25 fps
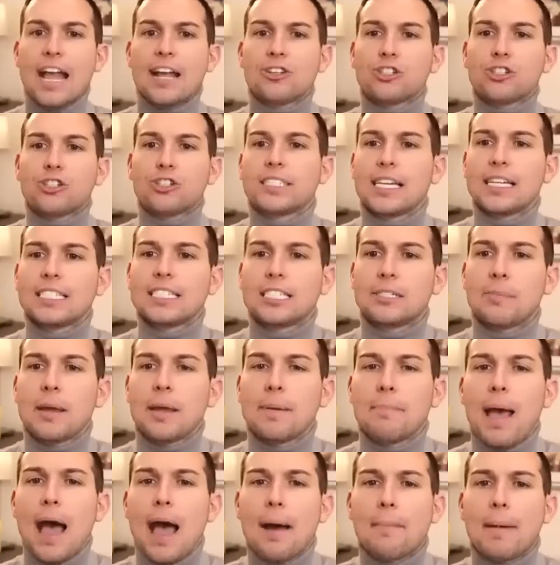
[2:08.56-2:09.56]
and she yeah. says to me
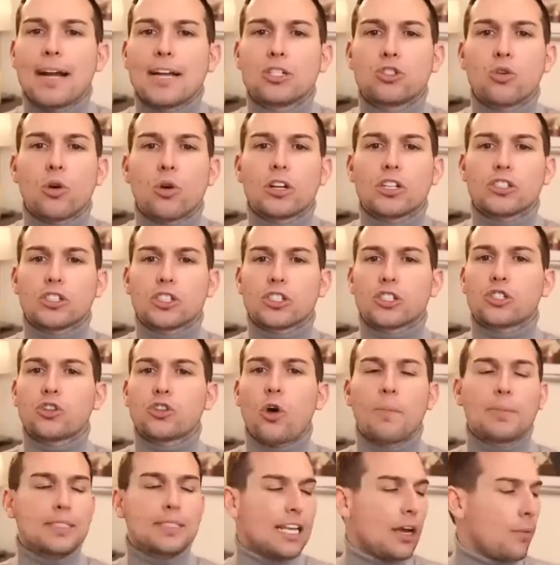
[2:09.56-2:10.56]
matt my daughters are
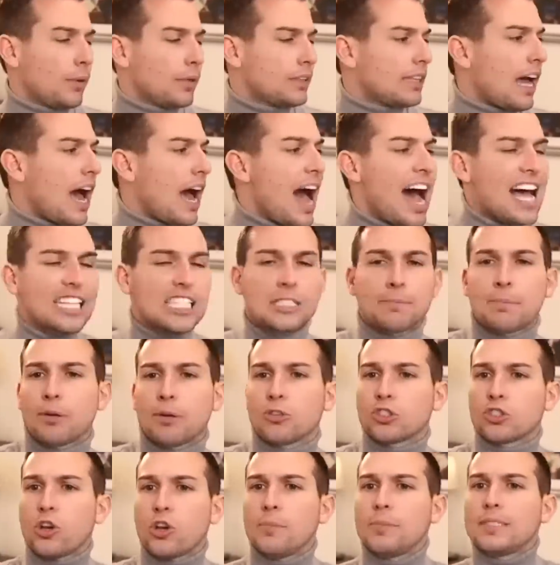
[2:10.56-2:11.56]
so upset with the
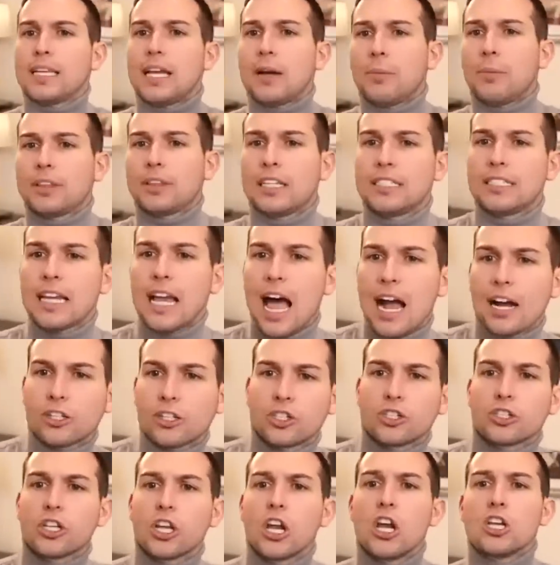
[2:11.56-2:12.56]
hospital so upset with the
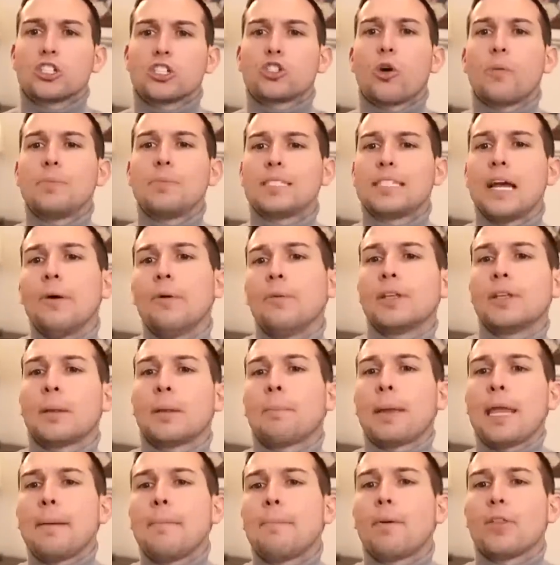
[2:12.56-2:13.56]
doctors so upset with the
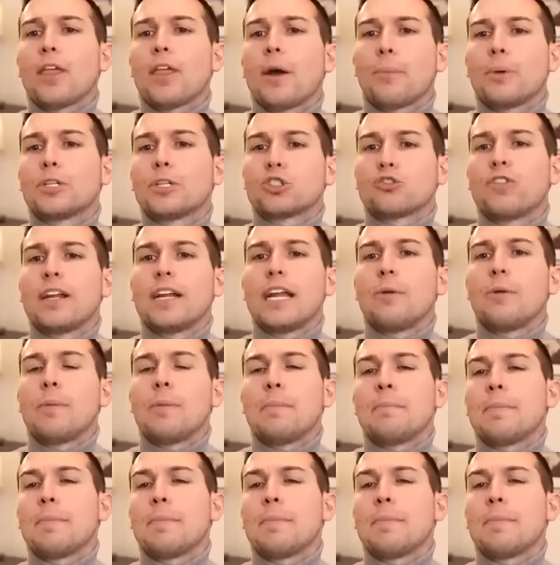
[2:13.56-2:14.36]
people that were treating me